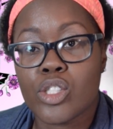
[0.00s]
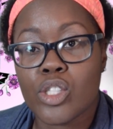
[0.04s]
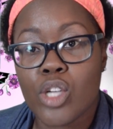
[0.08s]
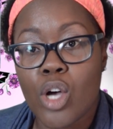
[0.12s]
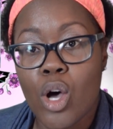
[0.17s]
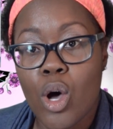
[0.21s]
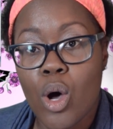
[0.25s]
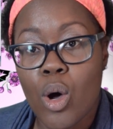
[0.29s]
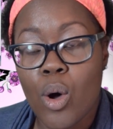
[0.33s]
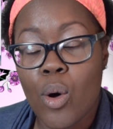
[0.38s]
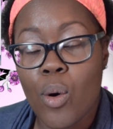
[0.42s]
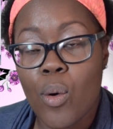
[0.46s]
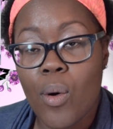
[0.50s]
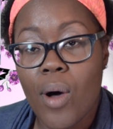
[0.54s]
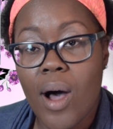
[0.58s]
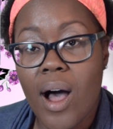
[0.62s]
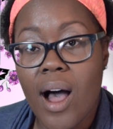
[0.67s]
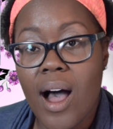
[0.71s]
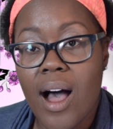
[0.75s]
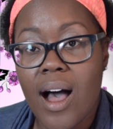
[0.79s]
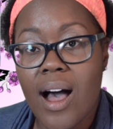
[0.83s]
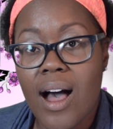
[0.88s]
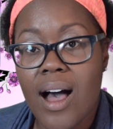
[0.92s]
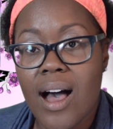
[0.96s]

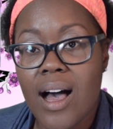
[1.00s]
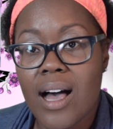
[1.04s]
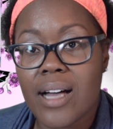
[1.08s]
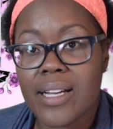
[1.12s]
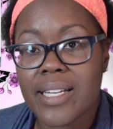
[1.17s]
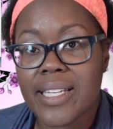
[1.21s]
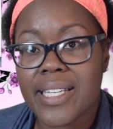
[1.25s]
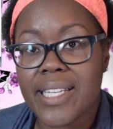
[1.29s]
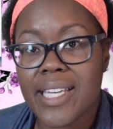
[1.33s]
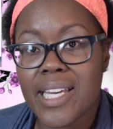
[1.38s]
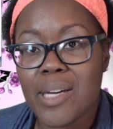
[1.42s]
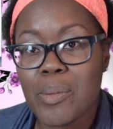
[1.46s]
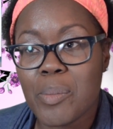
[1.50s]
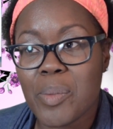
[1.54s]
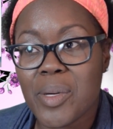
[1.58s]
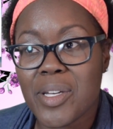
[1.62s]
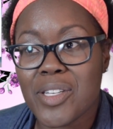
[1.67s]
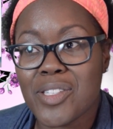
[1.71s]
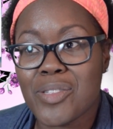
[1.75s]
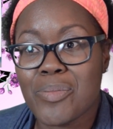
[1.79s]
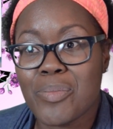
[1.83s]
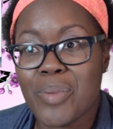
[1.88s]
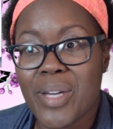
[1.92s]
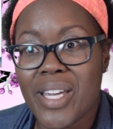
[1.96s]
So GIMP
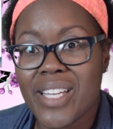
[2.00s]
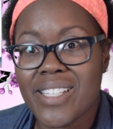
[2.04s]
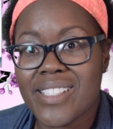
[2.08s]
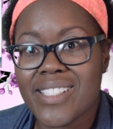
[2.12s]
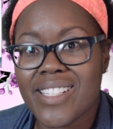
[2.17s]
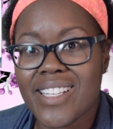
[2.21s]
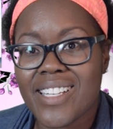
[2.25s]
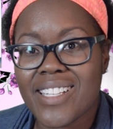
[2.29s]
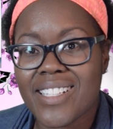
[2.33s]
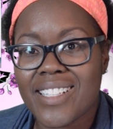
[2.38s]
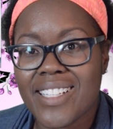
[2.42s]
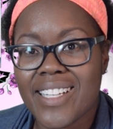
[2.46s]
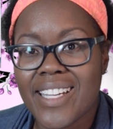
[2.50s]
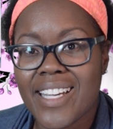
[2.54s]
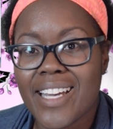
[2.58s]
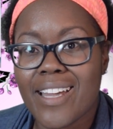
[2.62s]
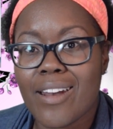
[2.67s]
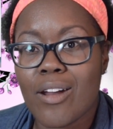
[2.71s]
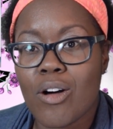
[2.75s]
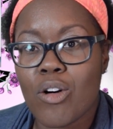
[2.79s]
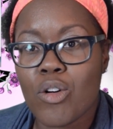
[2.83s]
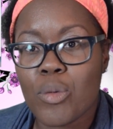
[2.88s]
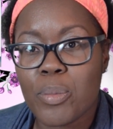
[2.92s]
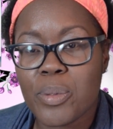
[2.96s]
is basically
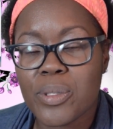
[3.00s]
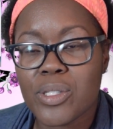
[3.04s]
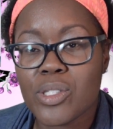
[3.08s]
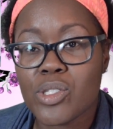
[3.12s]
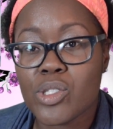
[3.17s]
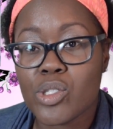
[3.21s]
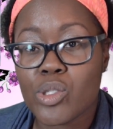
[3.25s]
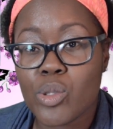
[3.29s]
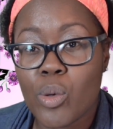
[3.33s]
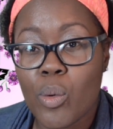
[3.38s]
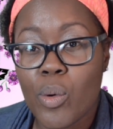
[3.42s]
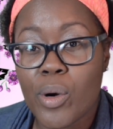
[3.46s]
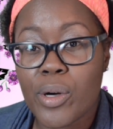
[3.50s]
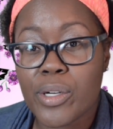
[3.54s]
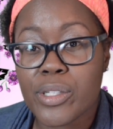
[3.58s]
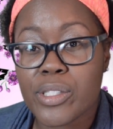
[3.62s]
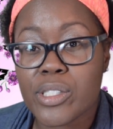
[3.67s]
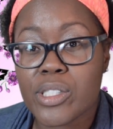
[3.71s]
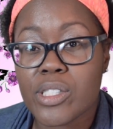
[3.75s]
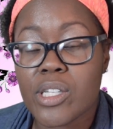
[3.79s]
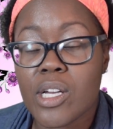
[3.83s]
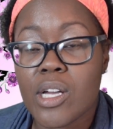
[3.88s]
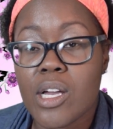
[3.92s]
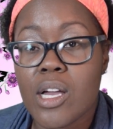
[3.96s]
an open
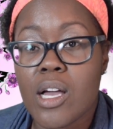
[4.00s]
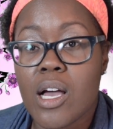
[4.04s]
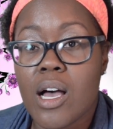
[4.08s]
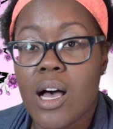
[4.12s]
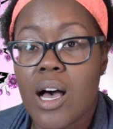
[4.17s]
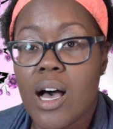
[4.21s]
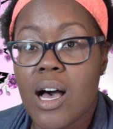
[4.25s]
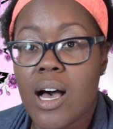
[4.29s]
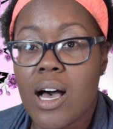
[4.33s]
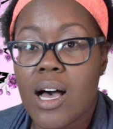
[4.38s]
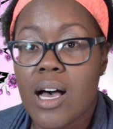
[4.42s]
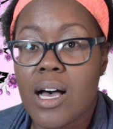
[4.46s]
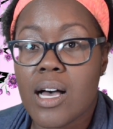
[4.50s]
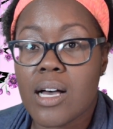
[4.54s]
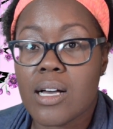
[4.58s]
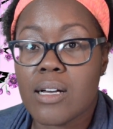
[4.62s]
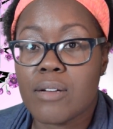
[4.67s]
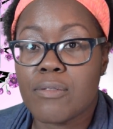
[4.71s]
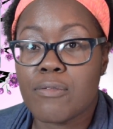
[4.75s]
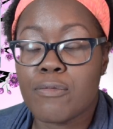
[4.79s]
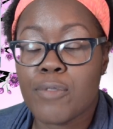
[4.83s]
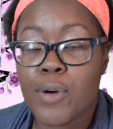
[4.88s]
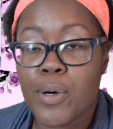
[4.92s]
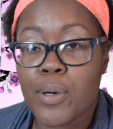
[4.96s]
source
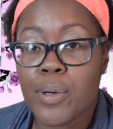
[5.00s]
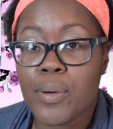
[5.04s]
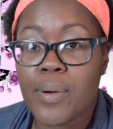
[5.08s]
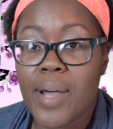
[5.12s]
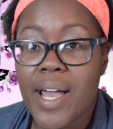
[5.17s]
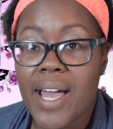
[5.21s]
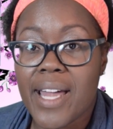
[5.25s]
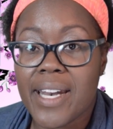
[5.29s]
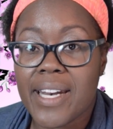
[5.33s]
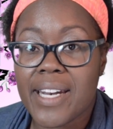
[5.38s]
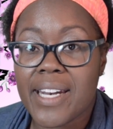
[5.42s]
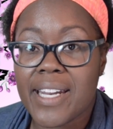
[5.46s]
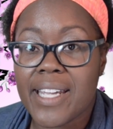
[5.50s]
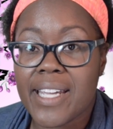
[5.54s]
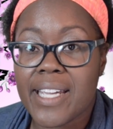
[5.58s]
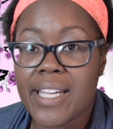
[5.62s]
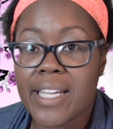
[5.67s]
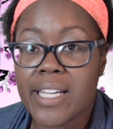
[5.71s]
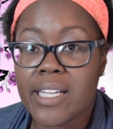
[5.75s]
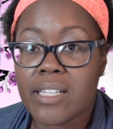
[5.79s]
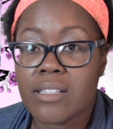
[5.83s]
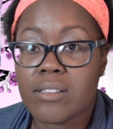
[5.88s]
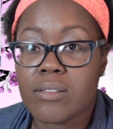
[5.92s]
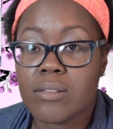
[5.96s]
photo
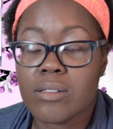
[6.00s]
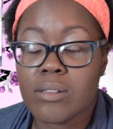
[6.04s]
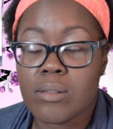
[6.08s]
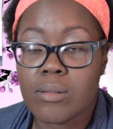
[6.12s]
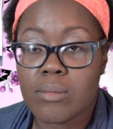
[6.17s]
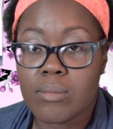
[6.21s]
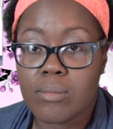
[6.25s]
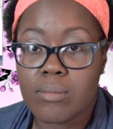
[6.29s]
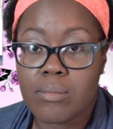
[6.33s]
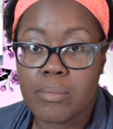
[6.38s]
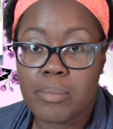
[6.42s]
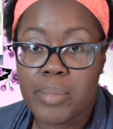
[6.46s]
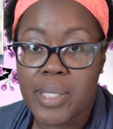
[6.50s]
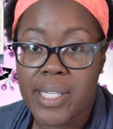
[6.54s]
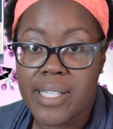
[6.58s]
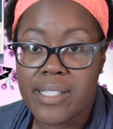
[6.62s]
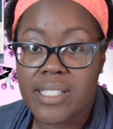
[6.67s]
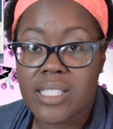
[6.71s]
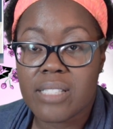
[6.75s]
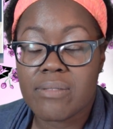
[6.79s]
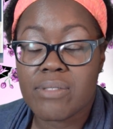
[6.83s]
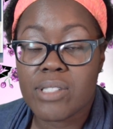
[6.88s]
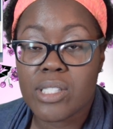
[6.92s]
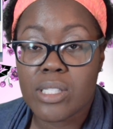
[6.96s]
editing
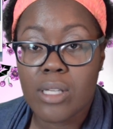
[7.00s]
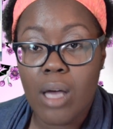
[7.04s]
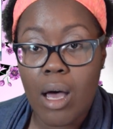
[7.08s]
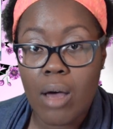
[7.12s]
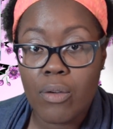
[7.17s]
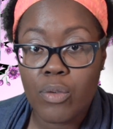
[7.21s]
piece of